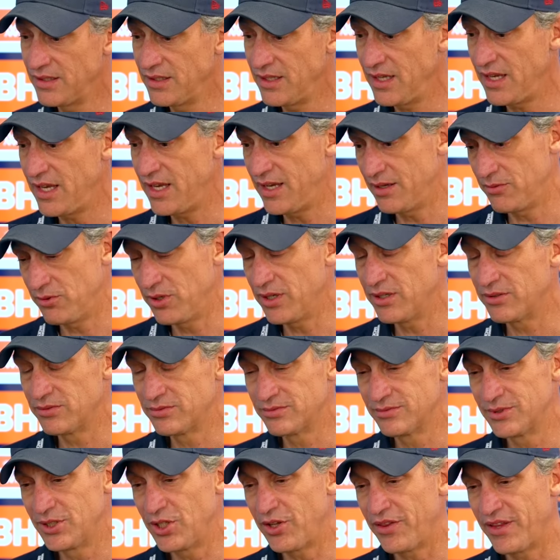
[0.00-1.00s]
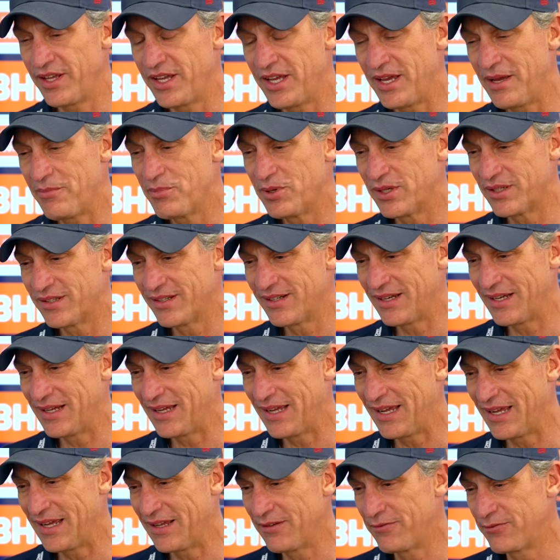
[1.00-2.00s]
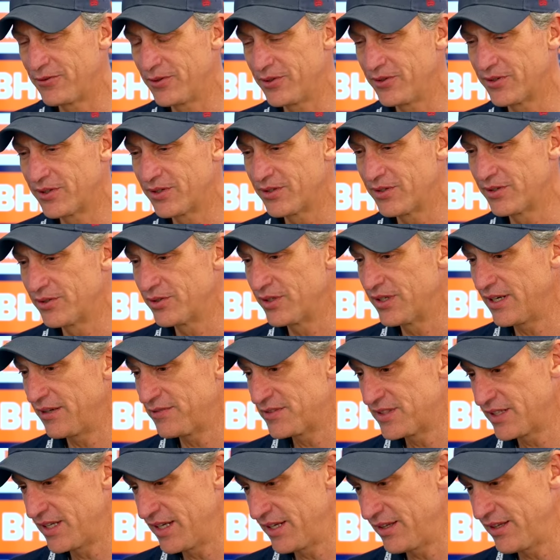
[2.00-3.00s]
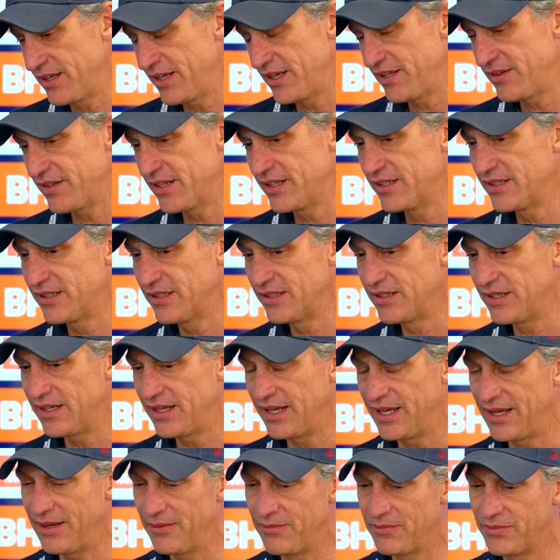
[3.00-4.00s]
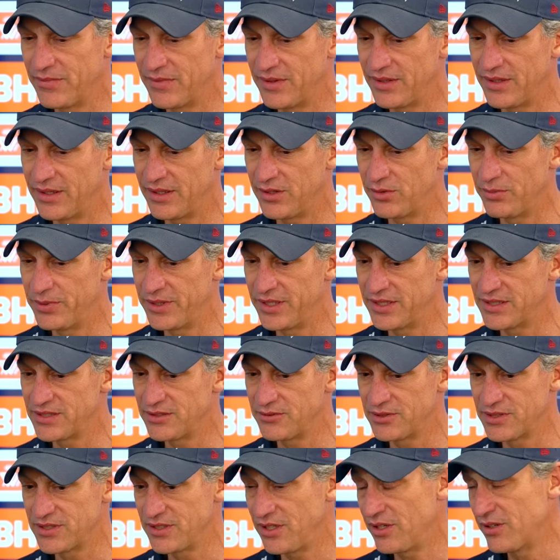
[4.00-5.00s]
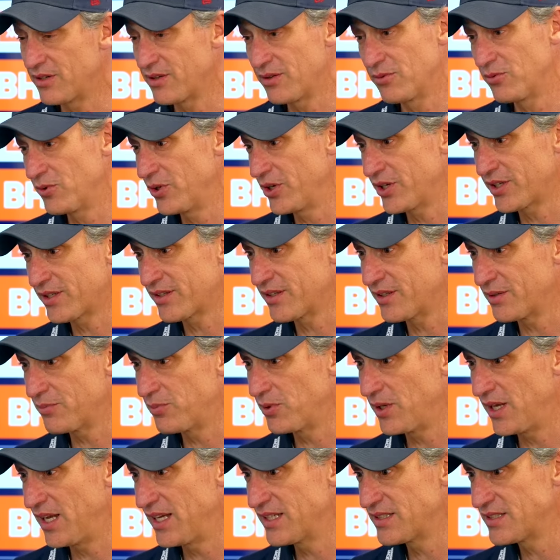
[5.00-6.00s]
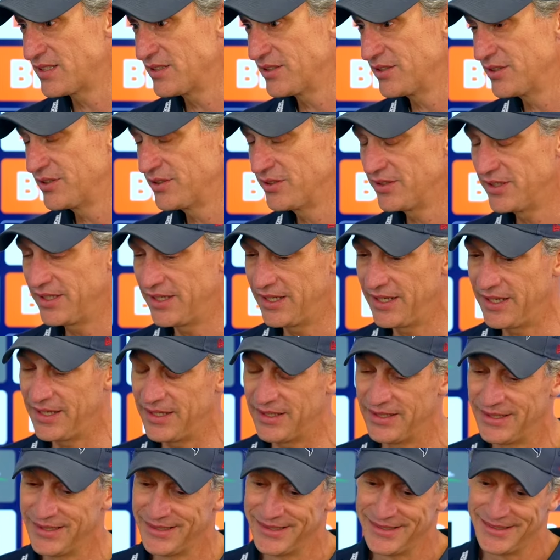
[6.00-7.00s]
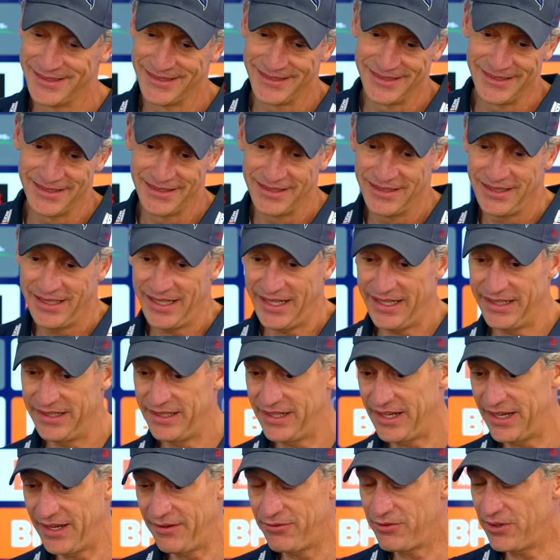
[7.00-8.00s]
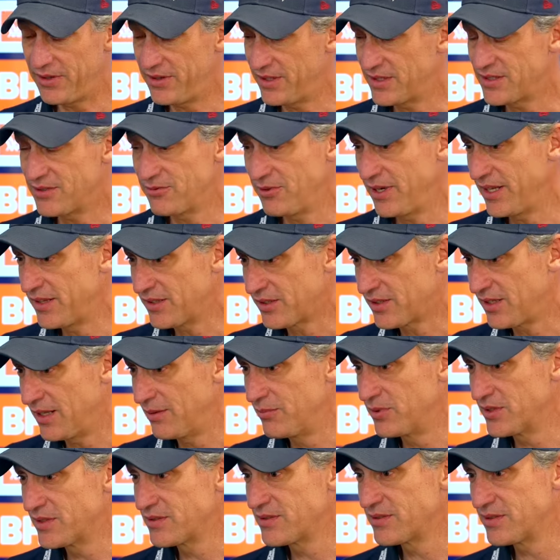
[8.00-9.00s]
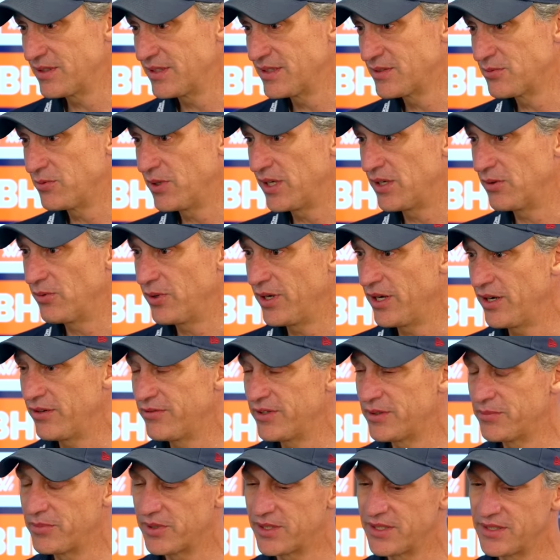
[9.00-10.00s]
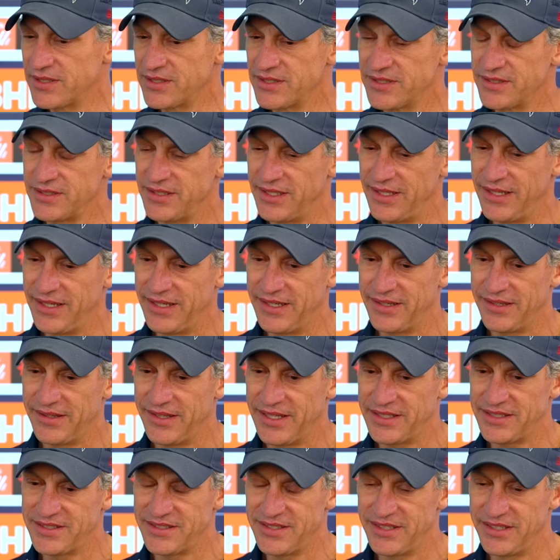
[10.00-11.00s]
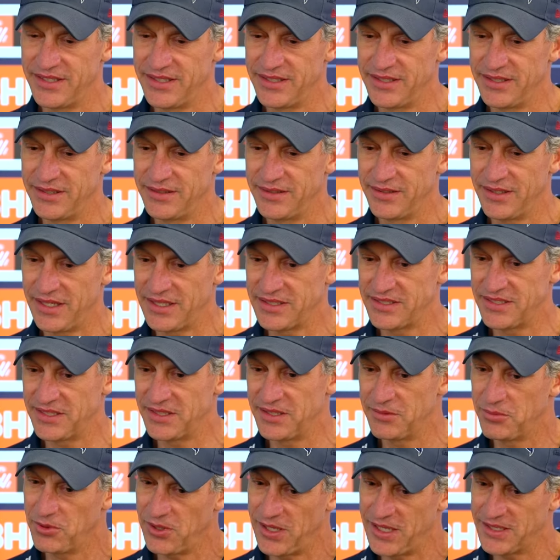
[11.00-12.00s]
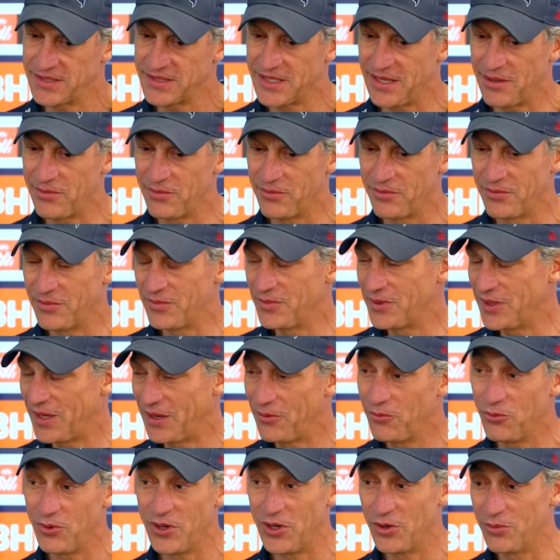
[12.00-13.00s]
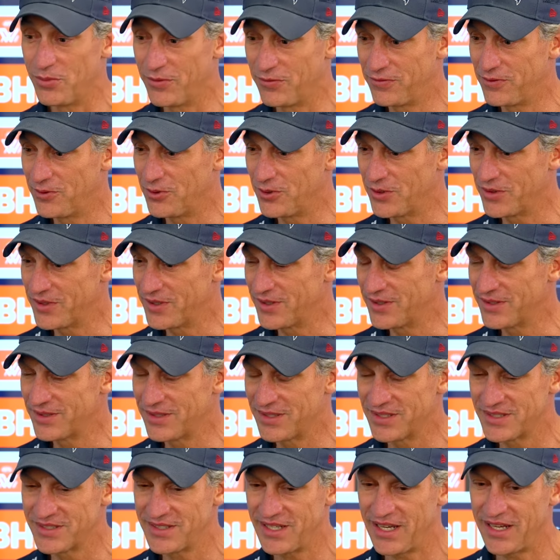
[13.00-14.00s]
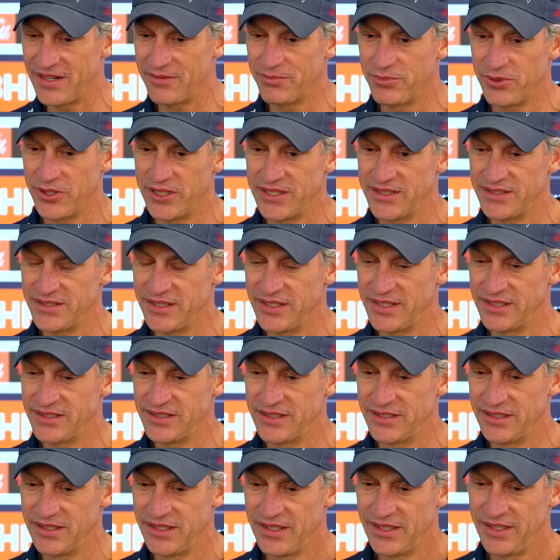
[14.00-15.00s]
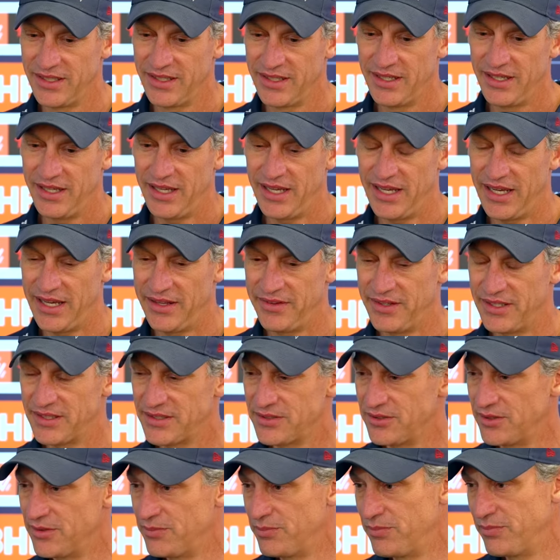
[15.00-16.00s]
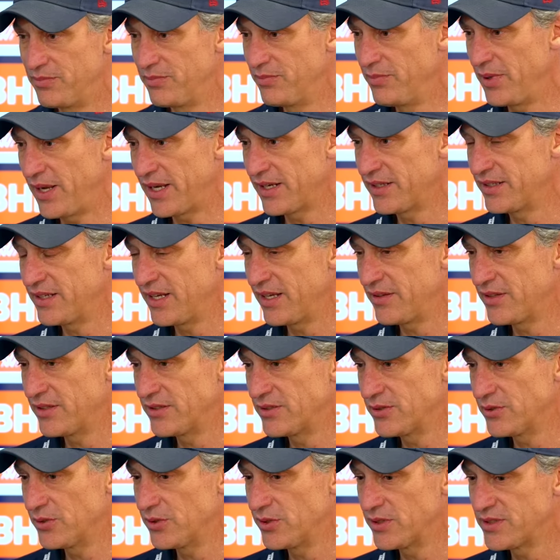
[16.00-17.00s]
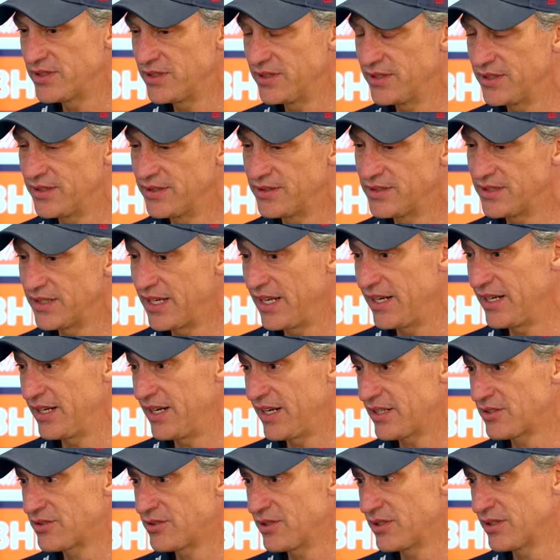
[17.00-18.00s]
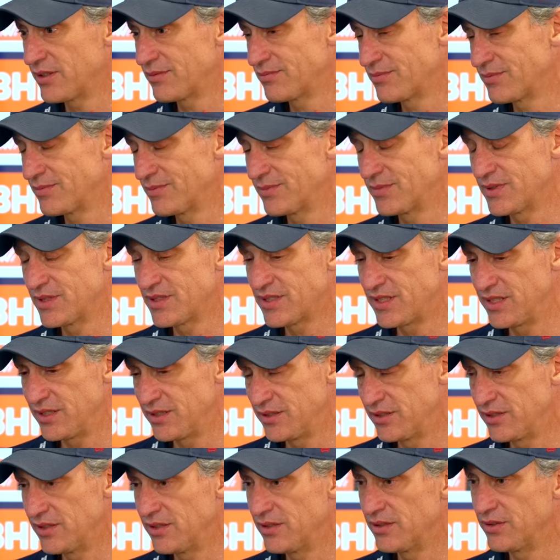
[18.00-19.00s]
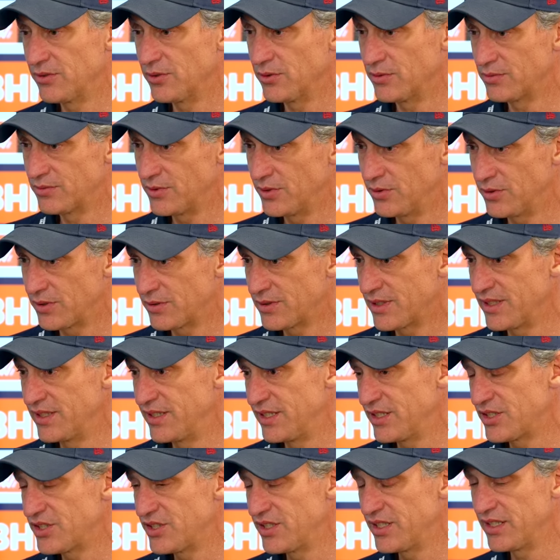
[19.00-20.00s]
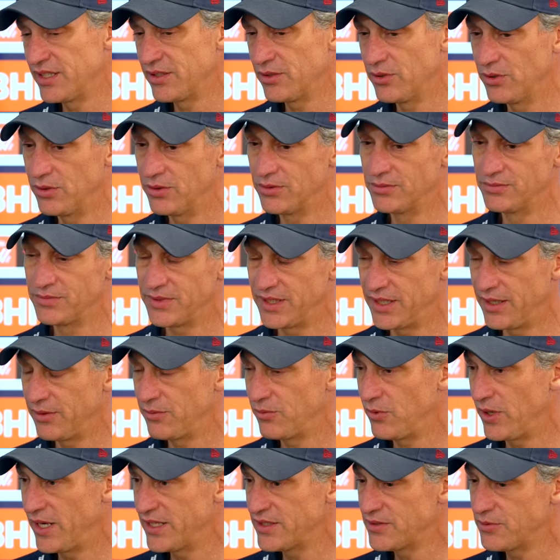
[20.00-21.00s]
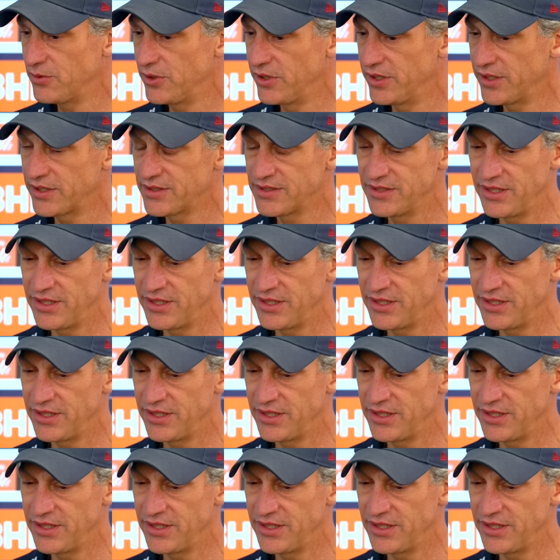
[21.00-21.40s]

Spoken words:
Yeah, well, we're not there, but if we're good enough to get there, then it'll be as a result of the work that the players do. And yeah, everyone that's around the club is well aware of it, because they see the players come, you know, well before the start of pre-season. They're sort of banging down the door to get in extra skill or conditioning or, you know, weights work.